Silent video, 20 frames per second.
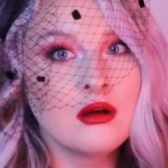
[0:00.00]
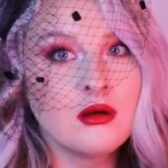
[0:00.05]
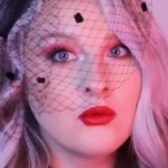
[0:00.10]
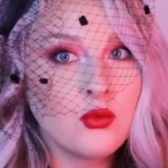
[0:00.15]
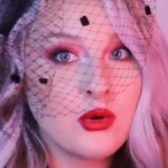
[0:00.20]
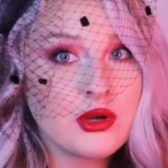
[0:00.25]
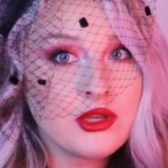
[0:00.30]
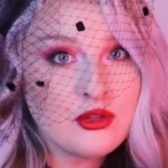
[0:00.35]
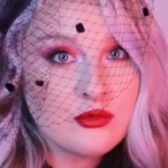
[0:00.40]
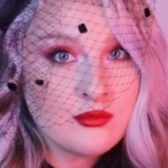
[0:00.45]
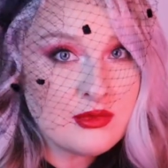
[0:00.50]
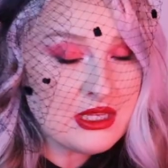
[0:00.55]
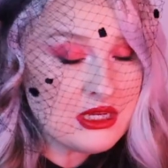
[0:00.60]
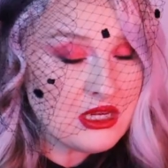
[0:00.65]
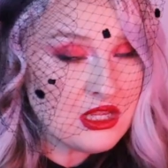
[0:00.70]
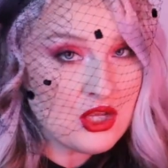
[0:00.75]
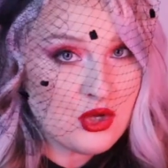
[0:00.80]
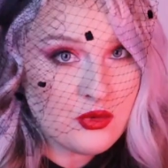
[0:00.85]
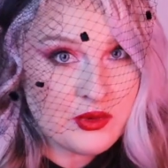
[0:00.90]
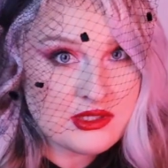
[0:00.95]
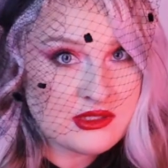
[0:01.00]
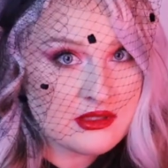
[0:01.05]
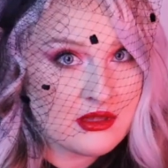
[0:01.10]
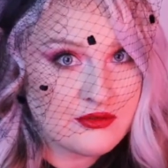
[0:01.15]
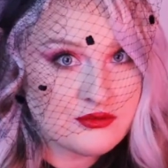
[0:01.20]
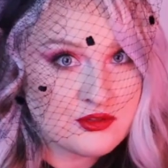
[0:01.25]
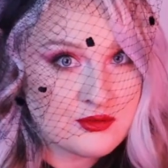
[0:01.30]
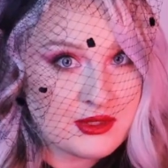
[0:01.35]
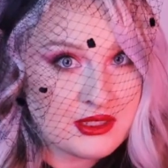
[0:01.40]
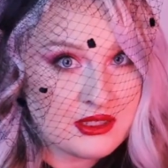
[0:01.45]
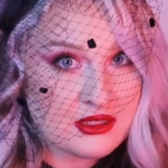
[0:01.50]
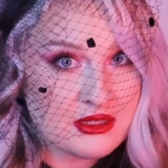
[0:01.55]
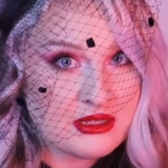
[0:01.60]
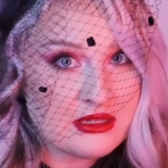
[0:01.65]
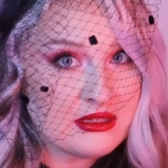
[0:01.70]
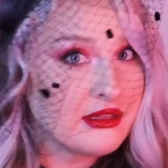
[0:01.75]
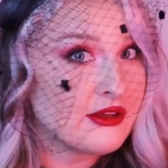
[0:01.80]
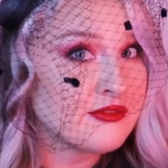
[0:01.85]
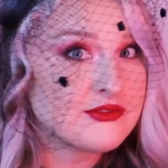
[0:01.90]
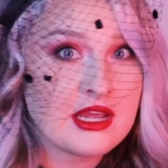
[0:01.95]
What do you mean he always loved me and
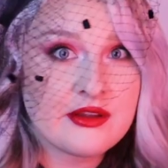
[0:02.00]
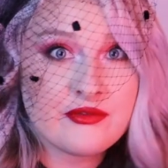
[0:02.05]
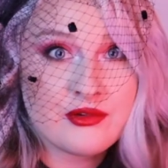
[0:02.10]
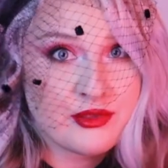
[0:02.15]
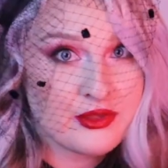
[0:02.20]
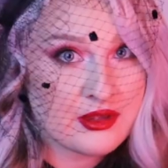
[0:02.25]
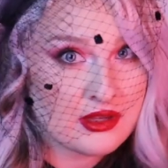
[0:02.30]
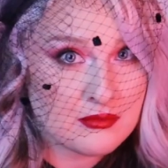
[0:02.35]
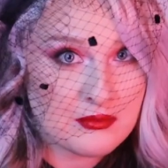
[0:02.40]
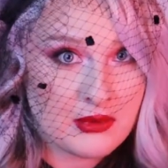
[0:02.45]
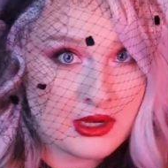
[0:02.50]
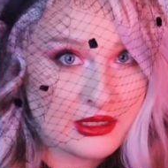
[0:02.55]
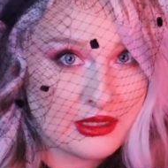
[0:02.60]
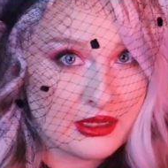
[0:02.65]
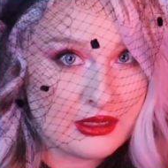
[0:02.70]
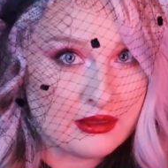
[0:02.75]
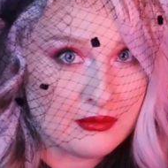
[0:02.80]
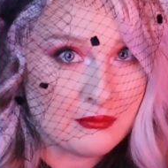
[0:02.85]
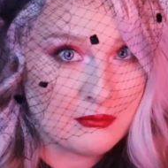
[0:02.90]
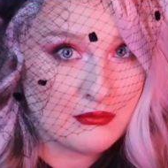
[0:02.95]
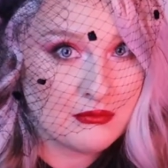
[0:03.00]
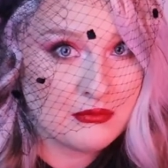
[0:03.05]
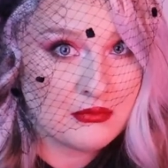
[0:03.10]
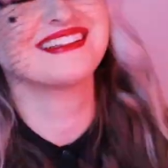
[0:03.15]
he left everything in my name?